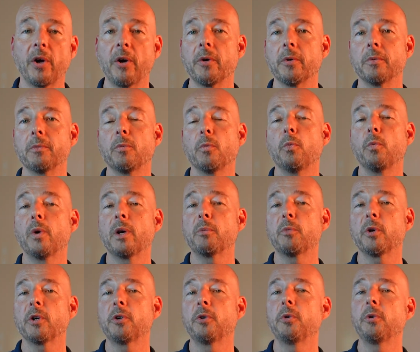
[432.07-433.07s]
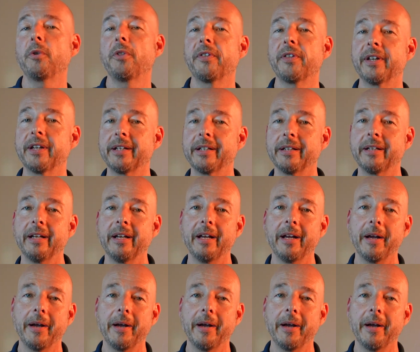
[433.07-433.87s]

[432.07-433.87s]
Oh, one more cool thing